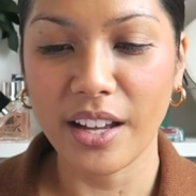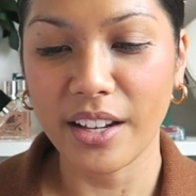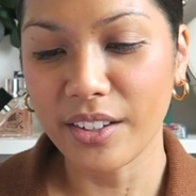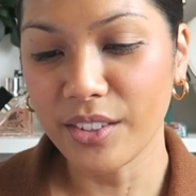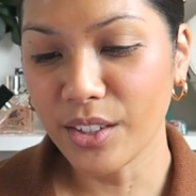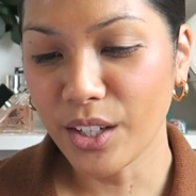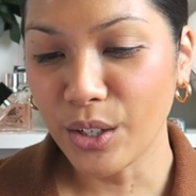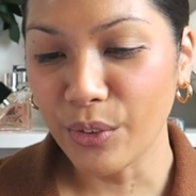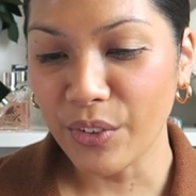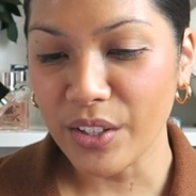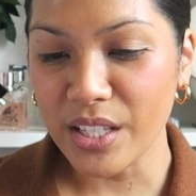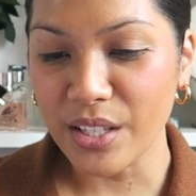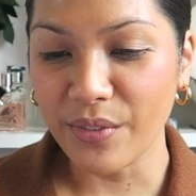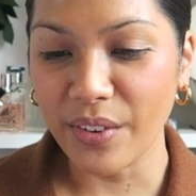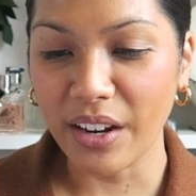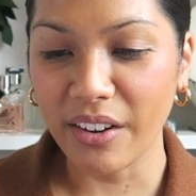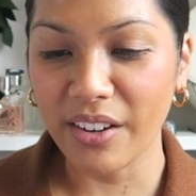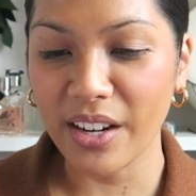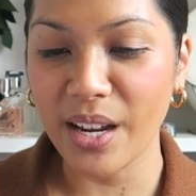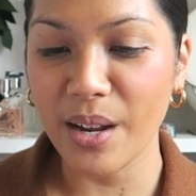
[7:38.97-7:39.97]
I don't know if it's a
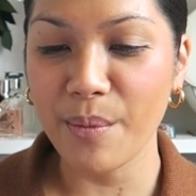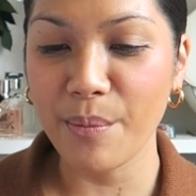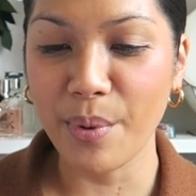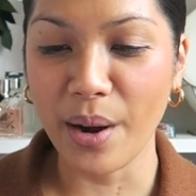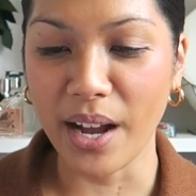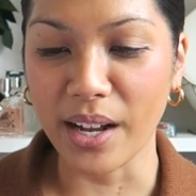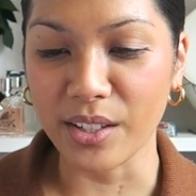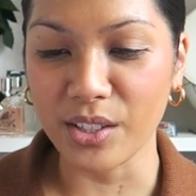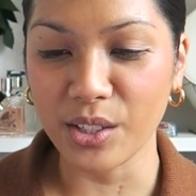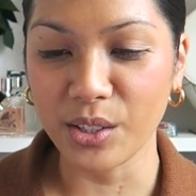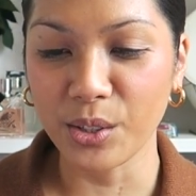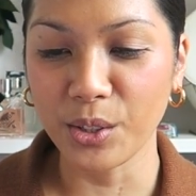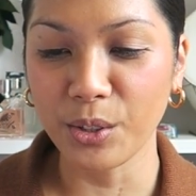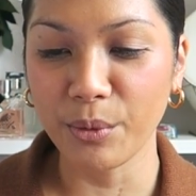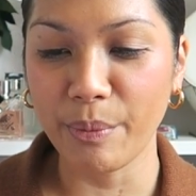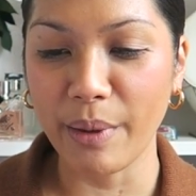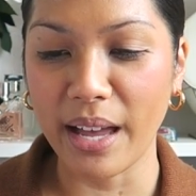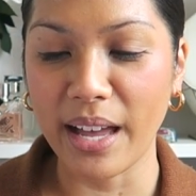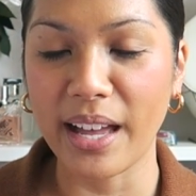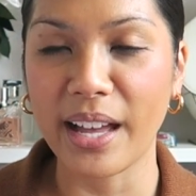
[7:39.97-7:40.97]
very practical
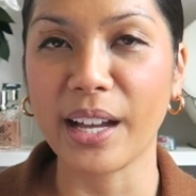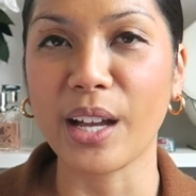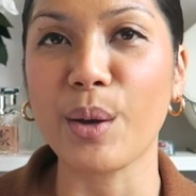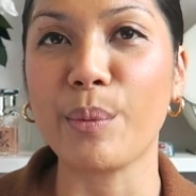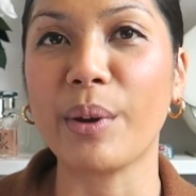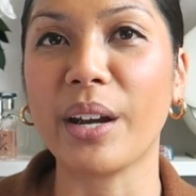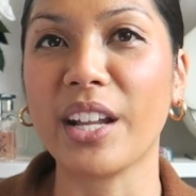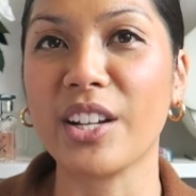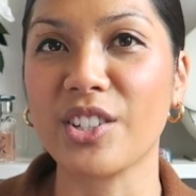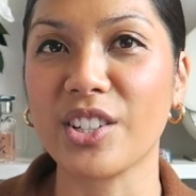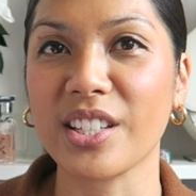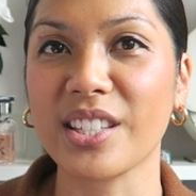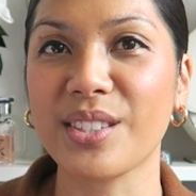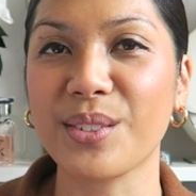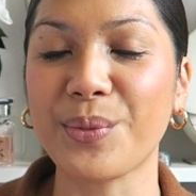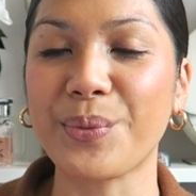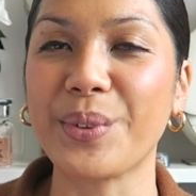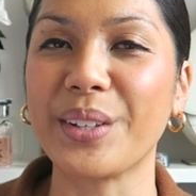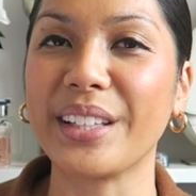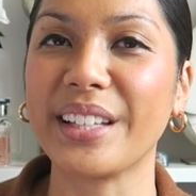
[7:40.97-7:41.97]
bag, but I
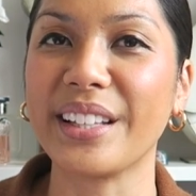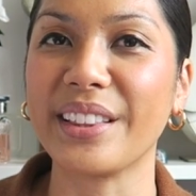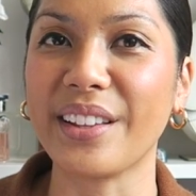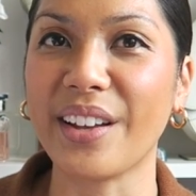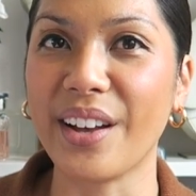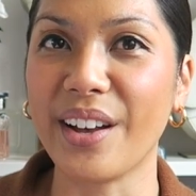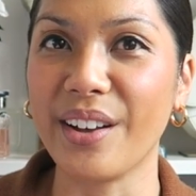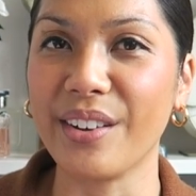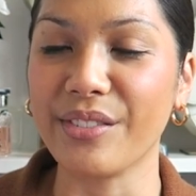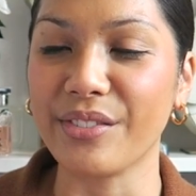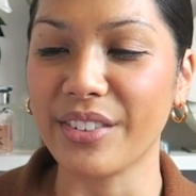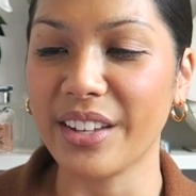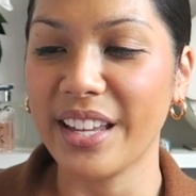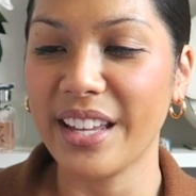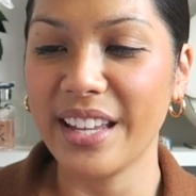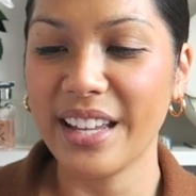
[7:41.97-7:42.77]
just really love